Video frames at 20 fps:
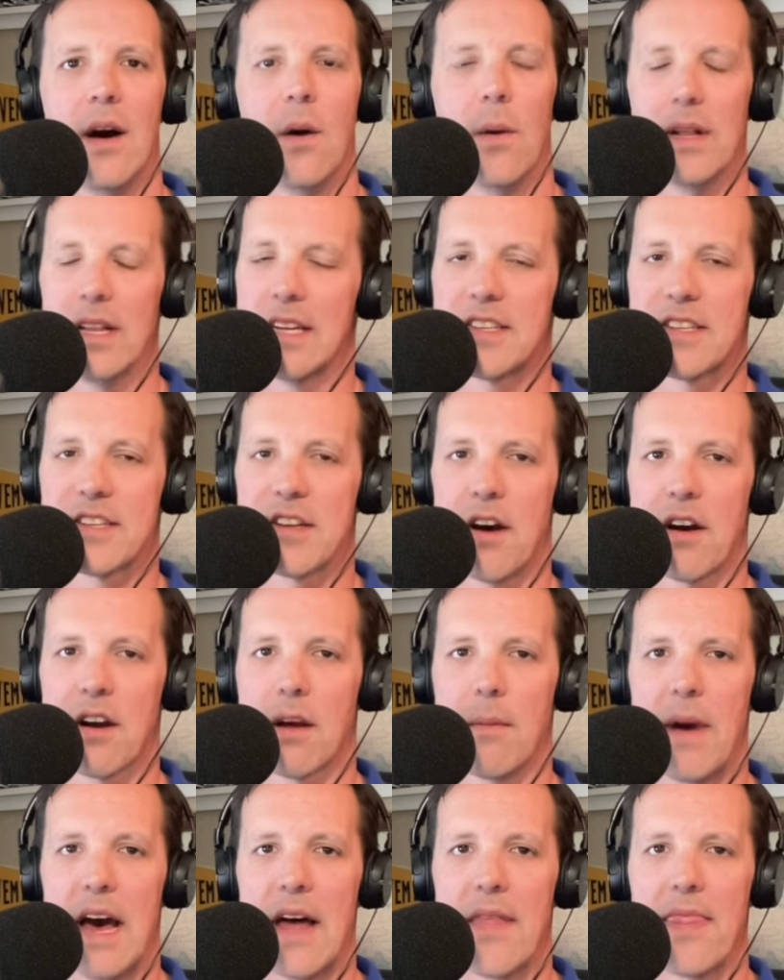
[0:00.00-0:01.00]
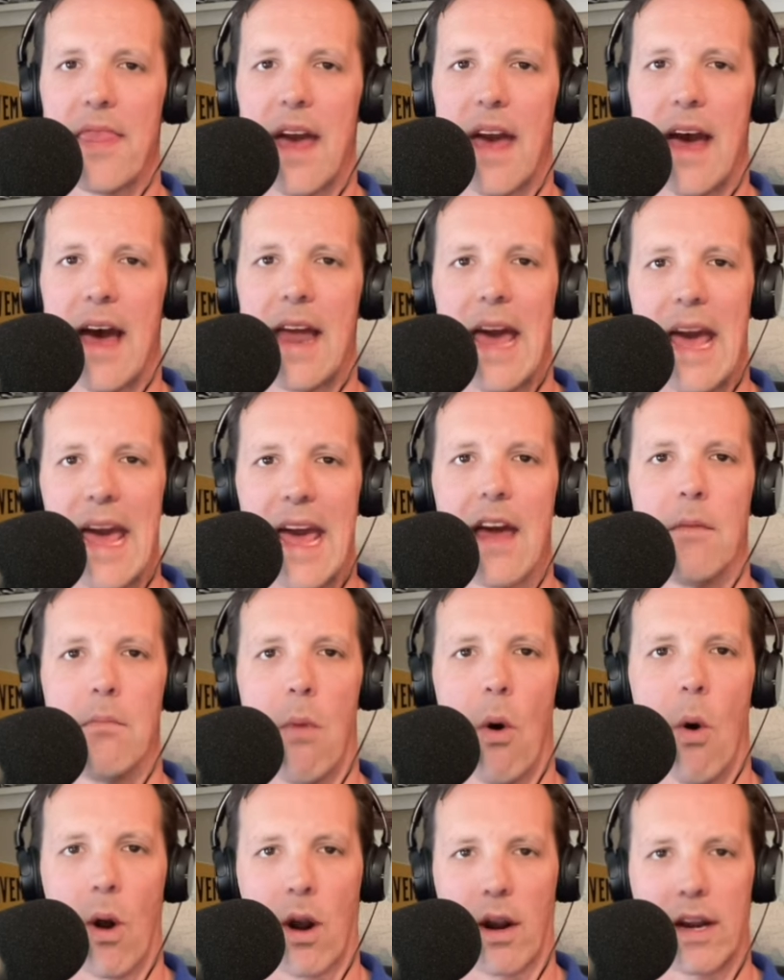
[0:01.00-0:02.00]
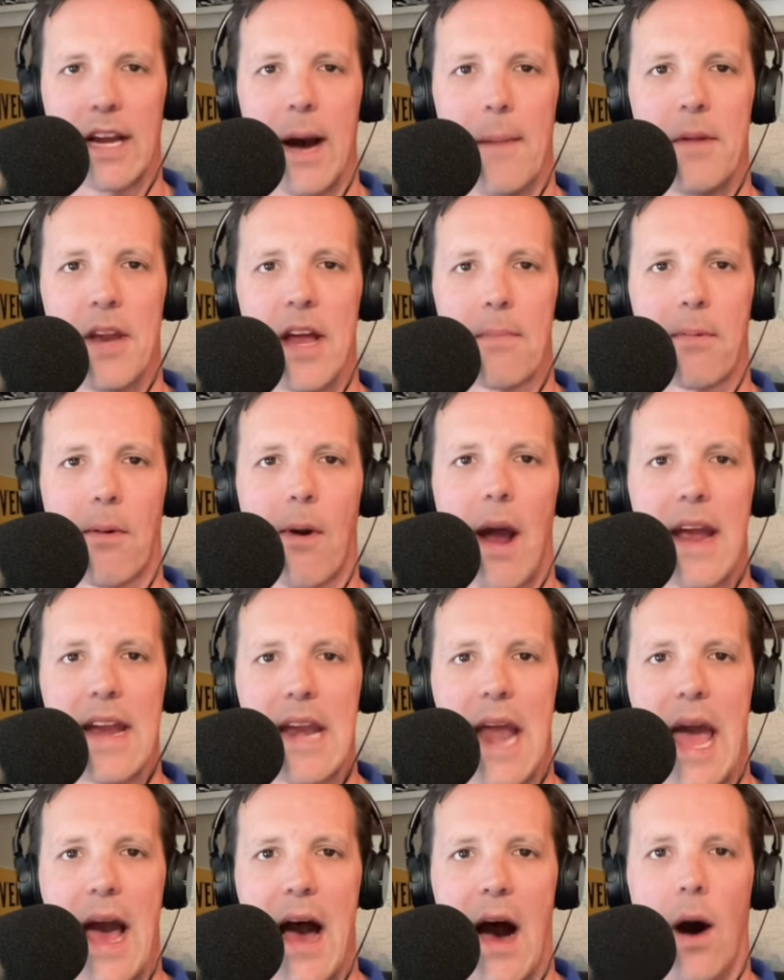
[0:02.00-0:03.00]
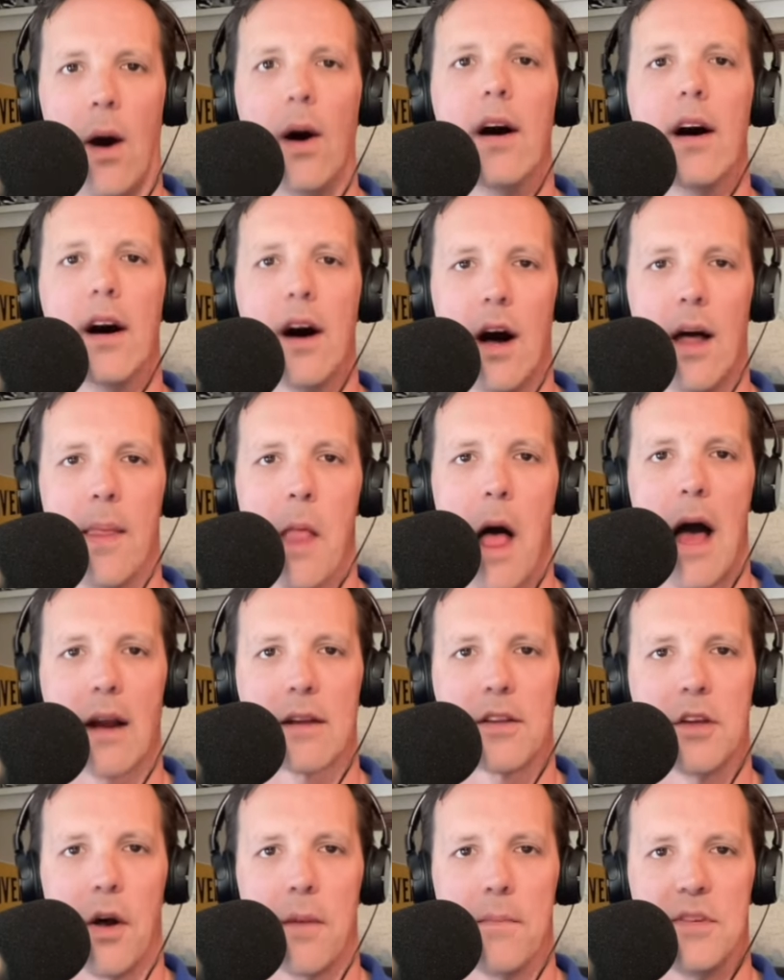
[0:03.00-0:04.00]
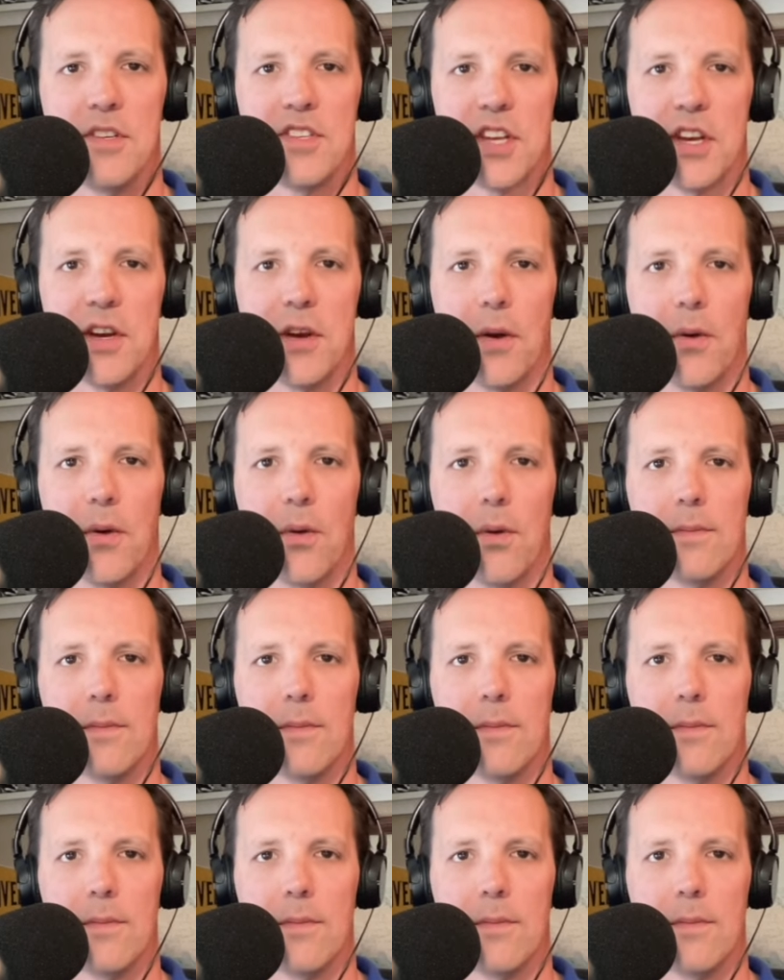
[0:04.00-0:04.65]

Well, let's talk about that and more coming up right now on Locked On Mizzou.